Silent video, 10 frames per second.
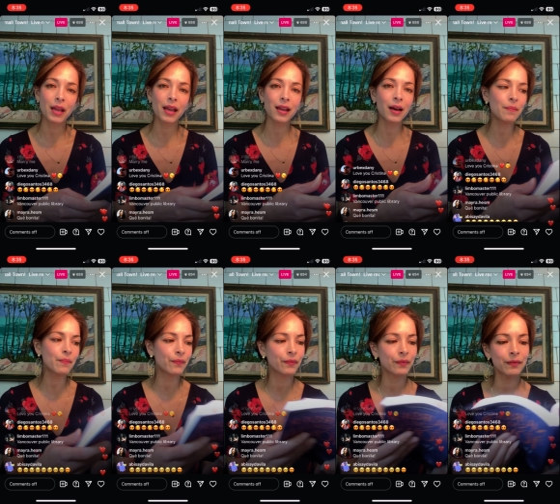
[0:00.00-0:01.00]
May I come?
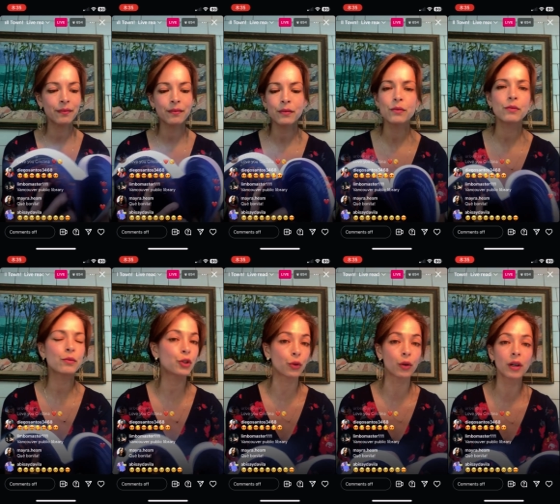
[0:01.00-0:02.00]

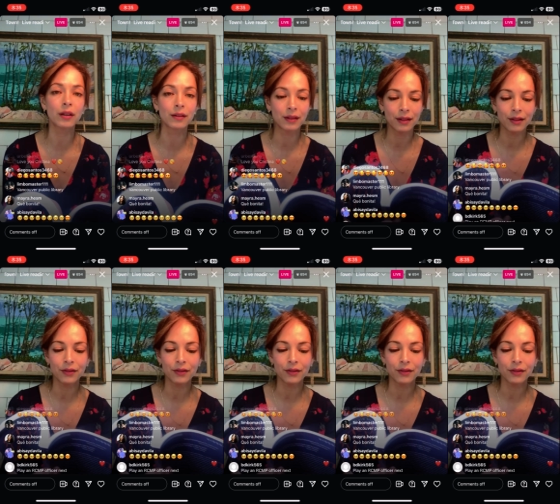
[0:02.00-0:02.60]
Sure.